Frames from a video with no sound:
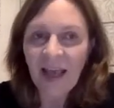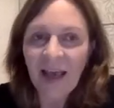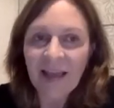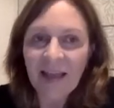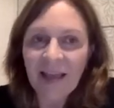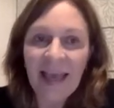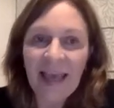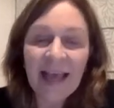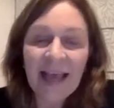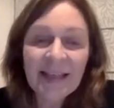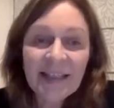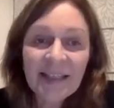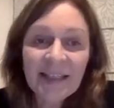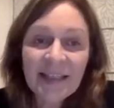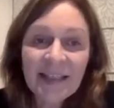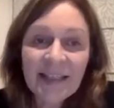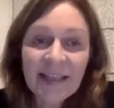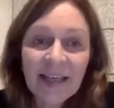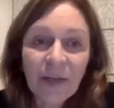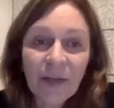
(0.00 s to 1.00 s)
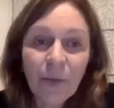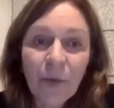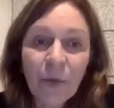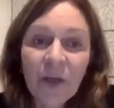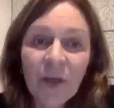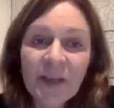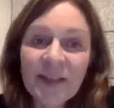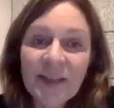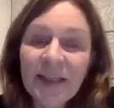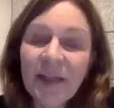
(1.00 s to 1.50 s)
the exit ticket
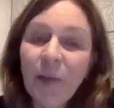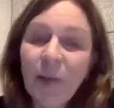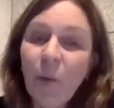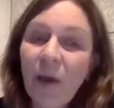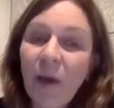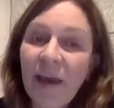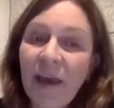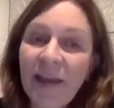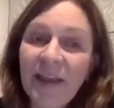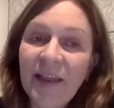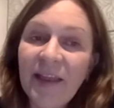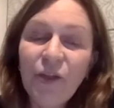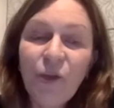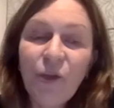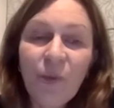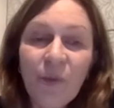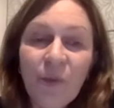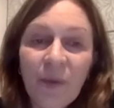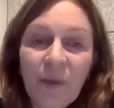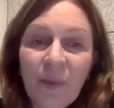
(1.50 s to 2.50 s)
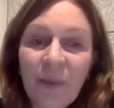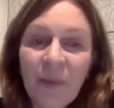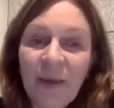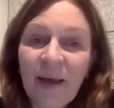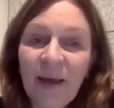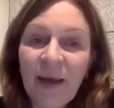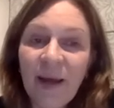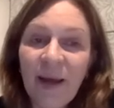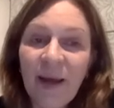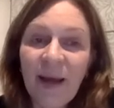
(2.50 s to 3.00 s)
works in a way that you
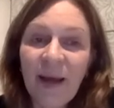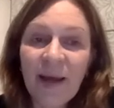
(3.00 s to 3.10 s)
prepare